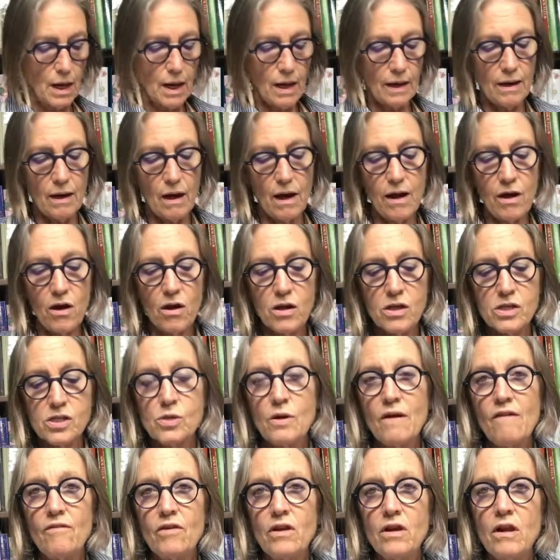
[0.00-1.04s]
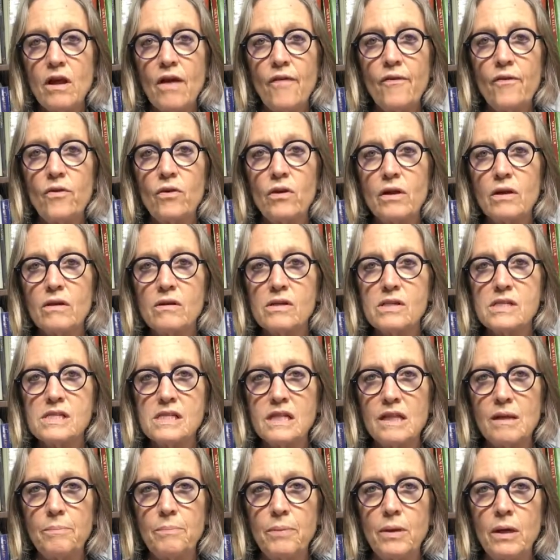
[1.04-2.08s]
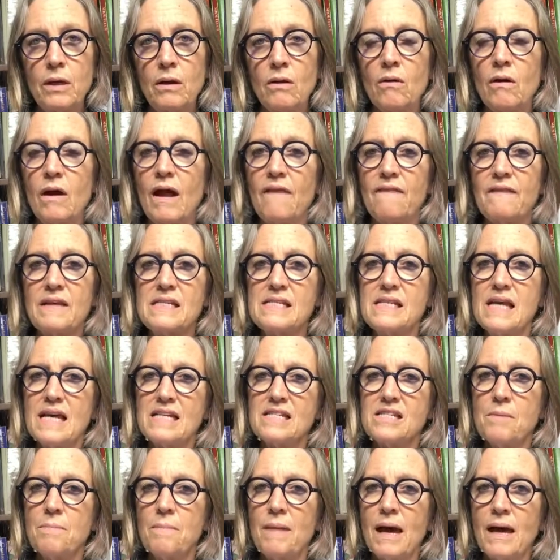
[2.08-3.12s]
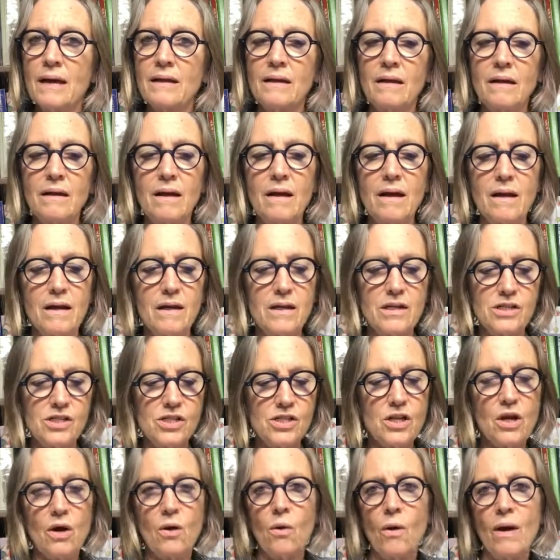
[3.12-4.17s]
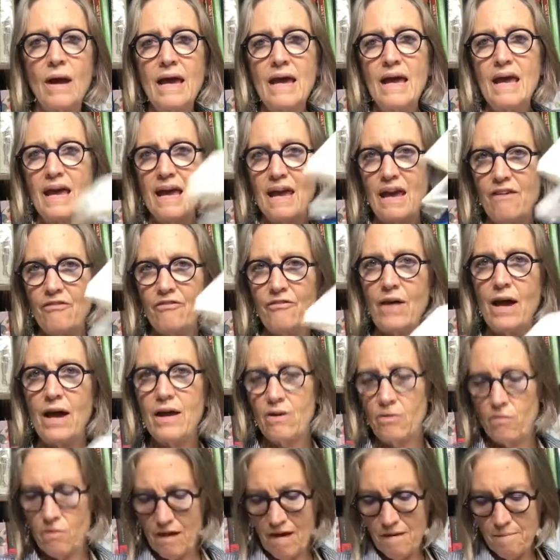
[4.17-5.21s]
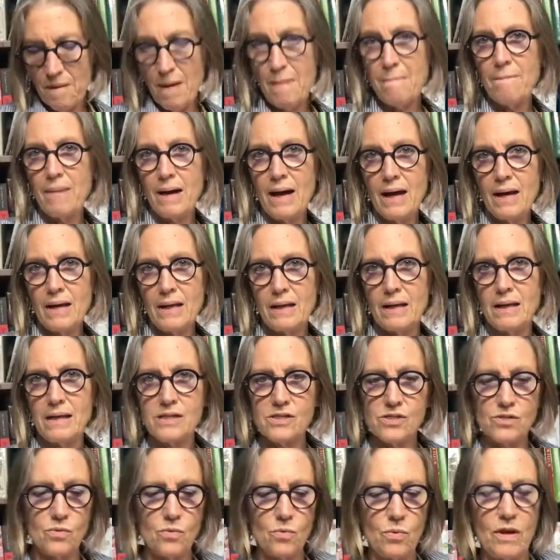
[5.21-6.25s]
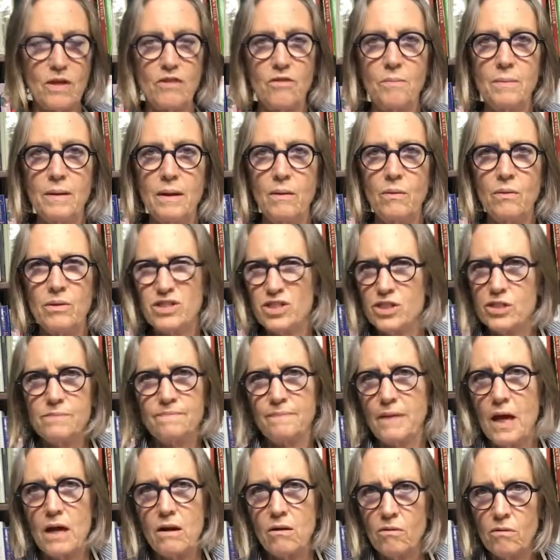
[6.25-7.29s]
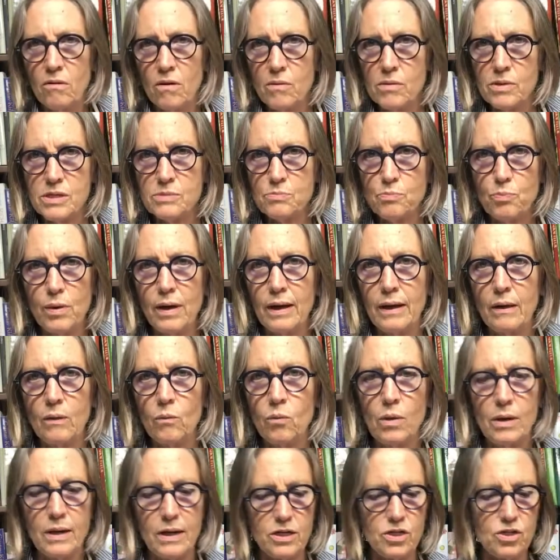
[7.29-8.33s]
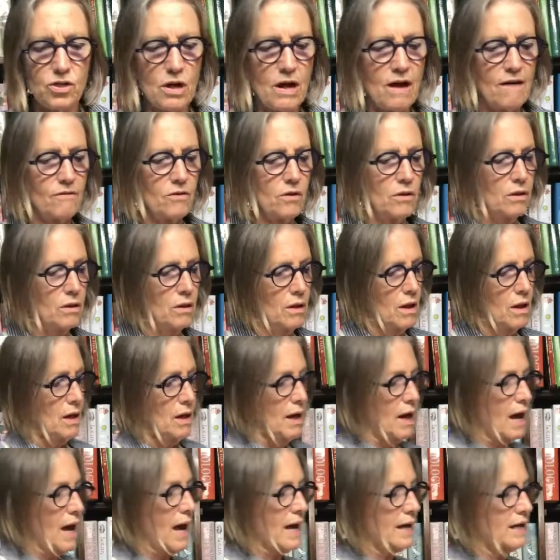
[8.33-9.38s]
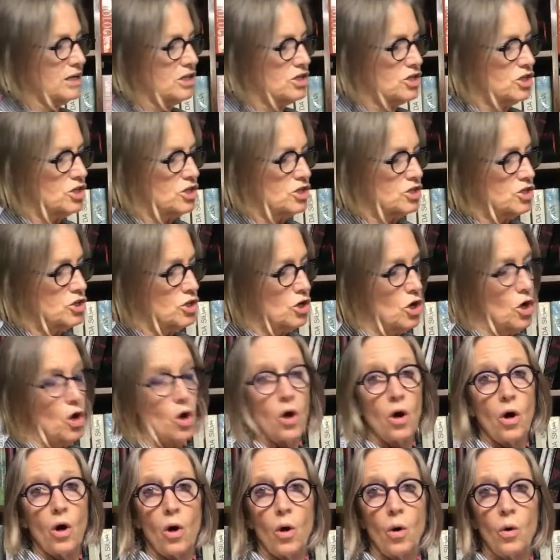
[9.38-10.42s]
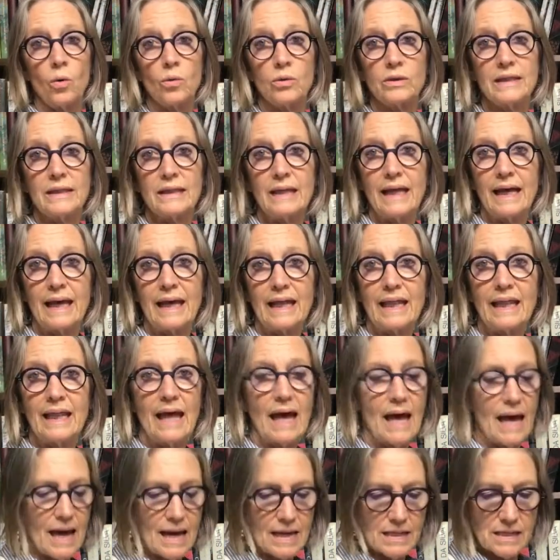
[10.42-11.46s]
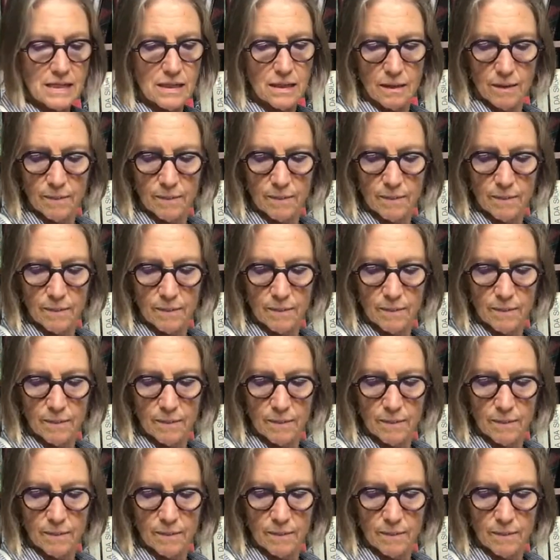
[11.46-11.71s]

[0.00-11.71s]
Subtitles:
Now I also have another little slip here, and this has a magnet on it, so if I don't have my body easel with me, which I don't always bring it when I travel, I can just hold it like that,